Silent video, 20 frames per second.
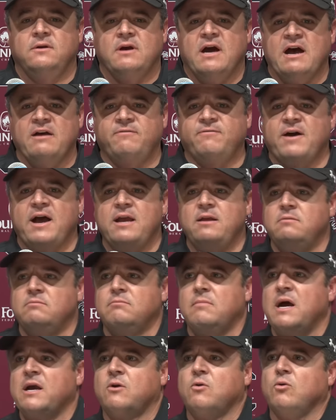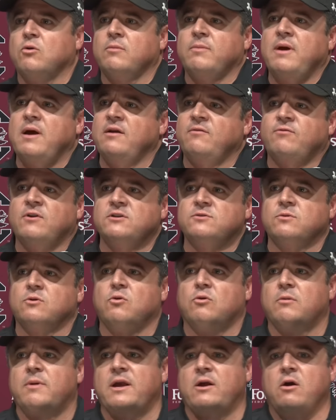I fight my freshman
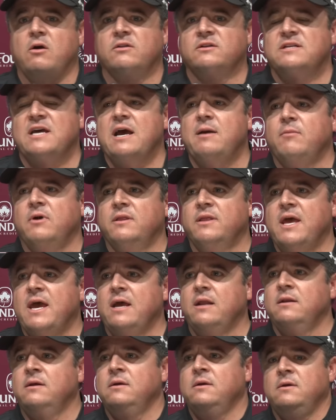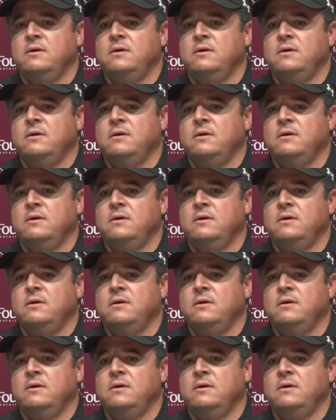quarterback all the time on that.